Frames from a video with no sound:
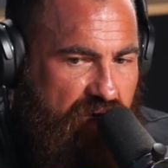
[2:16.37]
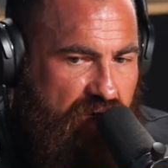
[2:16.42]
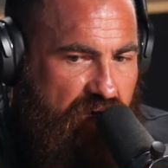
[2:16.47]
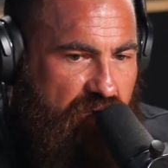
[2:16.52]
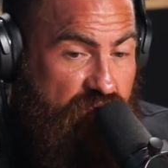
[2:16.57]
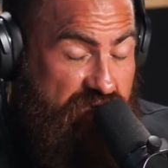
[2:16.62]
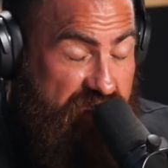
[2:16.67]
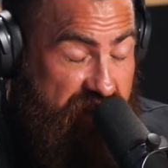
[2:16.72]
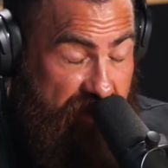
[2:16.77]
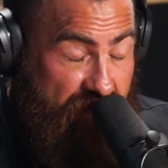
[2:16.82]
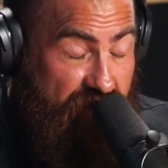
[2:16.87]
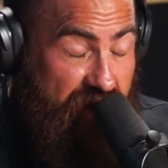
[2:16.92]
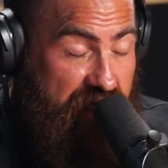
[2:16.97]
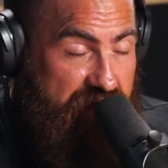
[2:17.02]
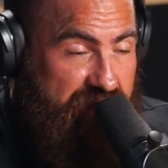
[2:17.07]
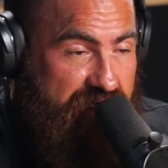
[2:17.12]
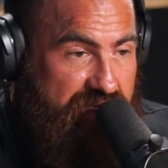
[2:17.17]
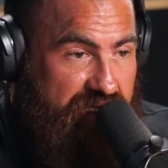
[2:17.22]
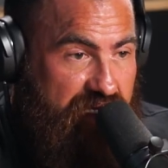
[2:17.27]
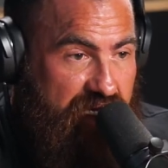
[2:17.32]
and we still
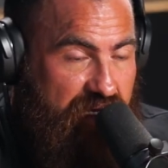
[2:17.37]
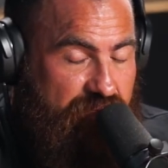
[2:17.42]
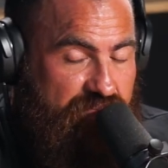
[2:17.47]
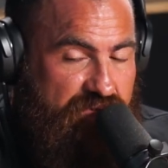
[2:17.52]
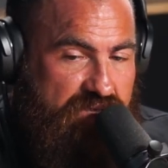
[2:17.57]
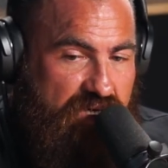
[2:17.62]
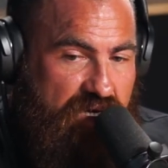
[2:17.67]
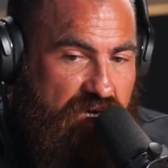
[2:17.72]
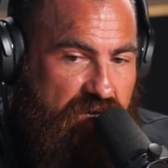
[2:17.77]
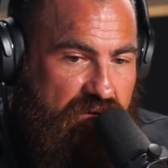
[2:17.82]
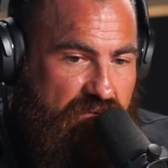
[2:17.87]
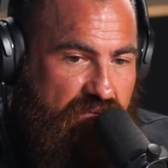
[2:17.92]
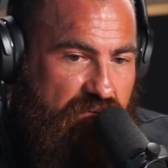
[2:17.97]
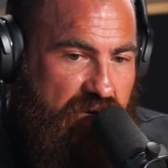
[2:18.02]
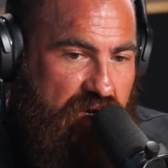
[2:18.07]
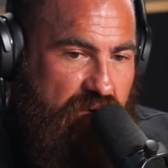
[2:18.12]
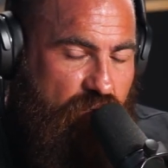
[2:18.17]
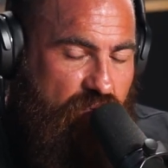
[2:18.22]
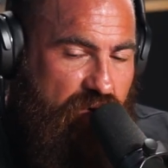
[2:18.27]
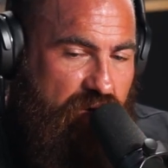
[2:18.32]
had this camper trailer,
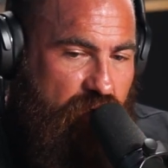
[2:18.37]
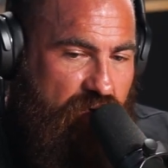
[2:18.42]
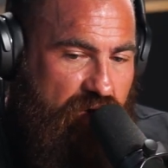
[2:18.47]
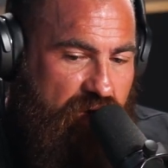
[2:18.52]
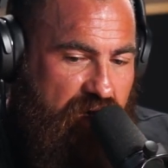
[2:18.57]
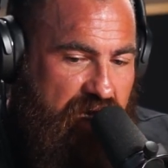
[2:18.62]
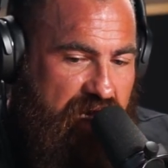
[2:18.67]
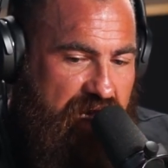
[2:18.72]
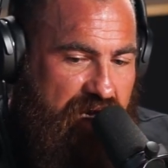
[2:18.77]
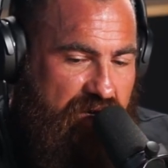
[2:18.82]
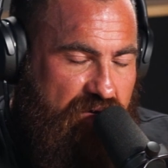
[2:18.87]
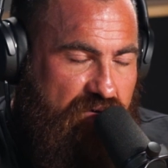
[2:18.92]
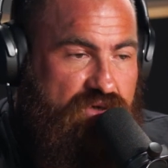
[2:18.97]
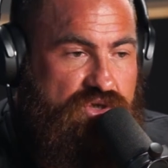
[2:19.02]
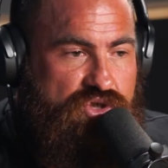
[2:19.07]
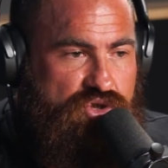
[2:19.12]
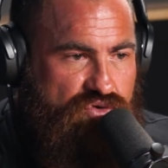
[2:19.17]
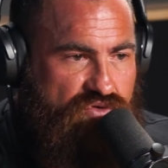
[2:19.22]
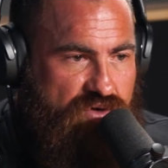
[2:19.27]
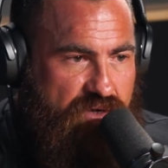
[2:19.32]
and we were out on
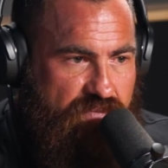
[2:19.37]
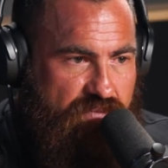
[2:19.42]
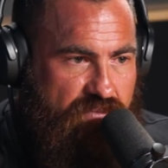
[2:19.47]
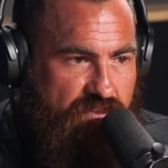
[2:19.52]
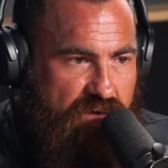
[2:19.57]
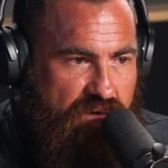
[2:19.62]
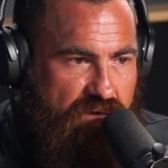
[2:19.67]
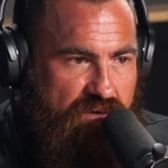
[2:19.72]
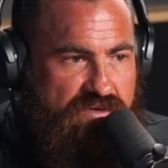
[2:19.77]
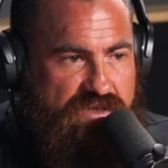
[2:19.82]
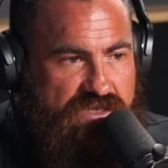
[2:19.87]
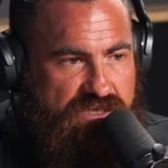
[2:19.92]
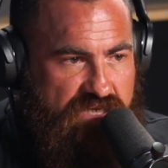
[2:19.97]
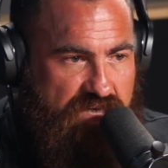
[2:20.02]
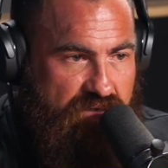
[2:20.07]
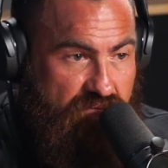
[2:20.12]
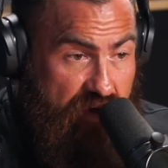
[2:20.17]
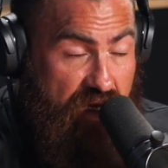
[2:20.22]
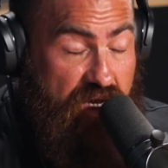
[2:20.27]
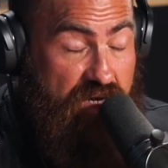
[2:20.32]
a trip, and I was
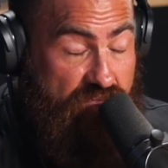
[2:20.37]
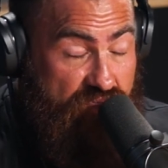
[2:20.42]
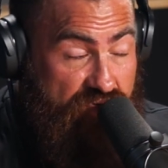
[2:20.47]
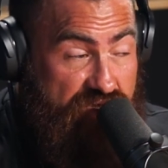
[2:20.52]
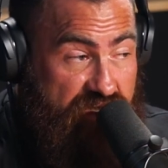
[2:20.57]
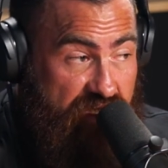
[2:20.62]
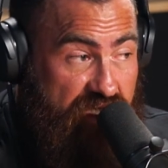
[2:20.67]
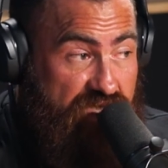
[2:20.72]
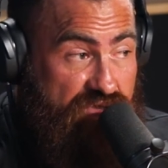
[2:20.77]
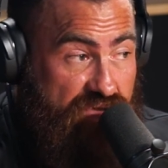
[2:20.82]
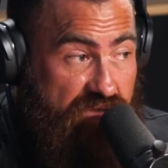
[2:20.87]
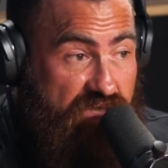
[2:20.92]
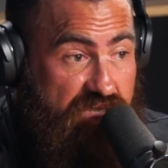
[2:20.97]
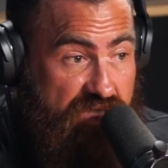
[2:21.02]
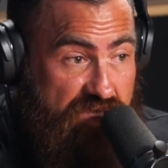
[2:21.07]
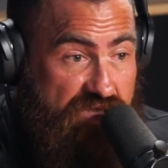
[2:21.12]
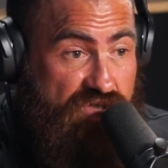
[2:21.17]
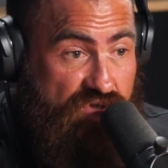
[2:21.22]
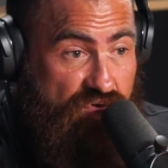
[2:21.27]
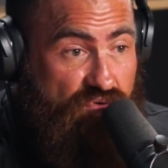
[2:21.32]
sitting, and it was literally
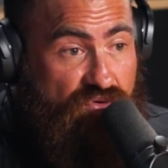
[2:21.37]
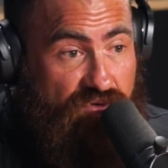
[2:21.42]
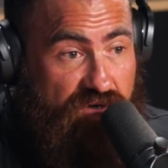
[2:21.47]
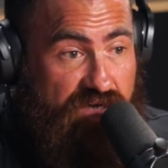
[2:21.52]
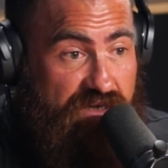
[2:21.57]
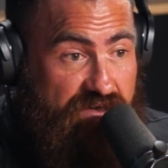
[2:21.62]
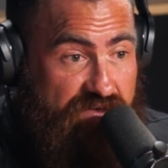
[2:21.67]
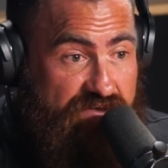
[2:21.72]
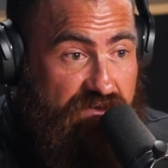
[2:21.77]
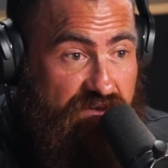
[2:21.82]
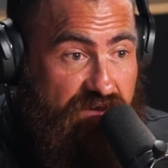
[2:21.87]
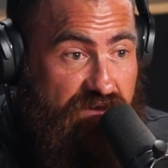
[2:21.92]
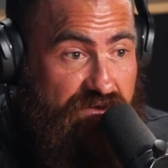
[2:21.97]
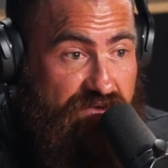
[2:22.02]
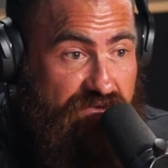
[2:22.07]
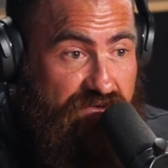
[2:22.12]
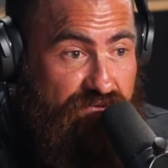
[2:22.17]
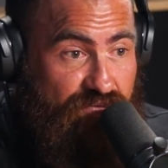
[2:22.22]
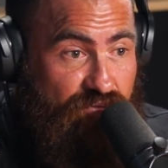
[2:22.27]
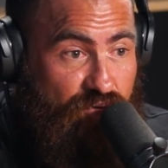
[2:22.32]
the story is
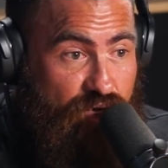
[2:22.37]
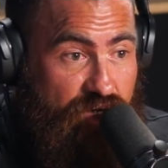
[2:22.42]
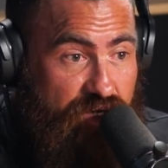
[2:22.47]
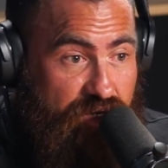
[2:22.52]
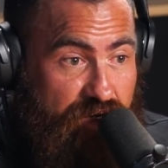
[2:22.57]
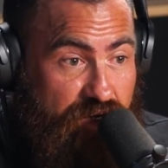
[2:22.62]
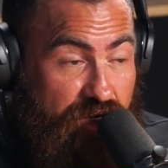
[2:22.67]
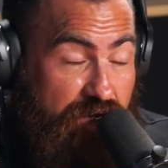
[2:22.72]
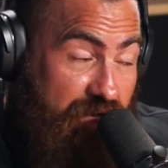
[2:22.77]
this right,